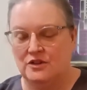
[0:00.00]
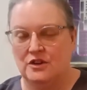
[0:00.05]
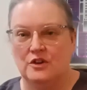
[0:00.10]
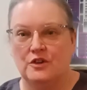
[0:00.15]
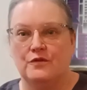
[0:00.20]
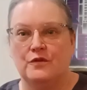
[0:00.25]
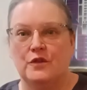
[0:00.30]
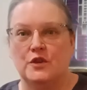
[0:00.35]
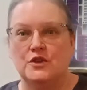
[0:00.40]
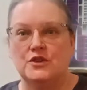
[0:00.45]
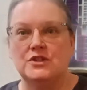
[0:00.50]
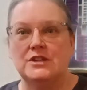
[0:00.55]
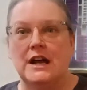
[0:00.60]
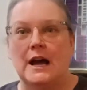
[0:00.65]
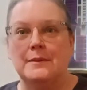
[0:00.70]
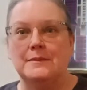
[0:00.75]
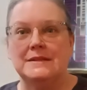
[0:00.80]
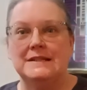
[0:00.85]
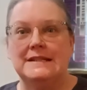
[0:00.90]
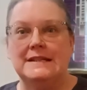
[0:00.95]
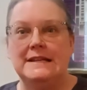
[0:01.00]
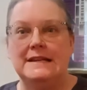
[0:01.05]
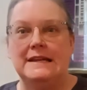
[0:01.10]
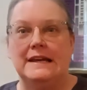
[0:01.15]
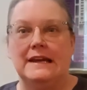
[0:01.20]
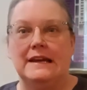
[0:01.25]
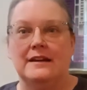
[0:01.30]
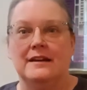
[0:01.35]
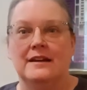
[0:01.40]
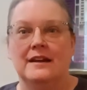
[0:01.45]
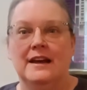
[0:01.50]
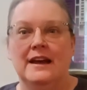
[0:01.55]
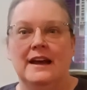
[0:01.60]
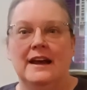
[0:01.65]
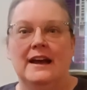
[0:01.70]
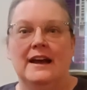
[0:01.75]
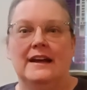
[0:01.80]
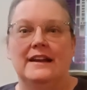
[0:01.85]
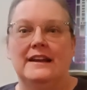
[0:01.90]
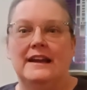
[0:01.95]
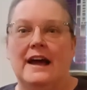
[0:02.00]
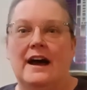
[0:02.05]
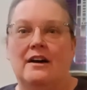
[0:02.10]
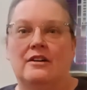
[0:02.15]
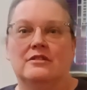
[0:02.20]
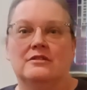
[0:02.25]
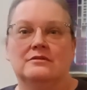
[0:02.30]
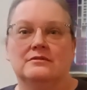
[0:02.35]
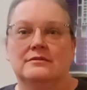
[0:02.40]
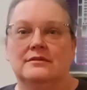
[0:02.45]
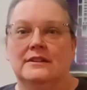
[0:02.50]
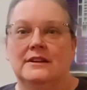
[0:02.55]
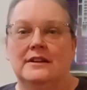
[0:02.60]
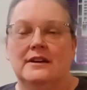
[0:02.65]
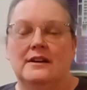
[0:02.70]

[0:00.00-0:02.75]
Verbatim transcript: her first time steeking. Now,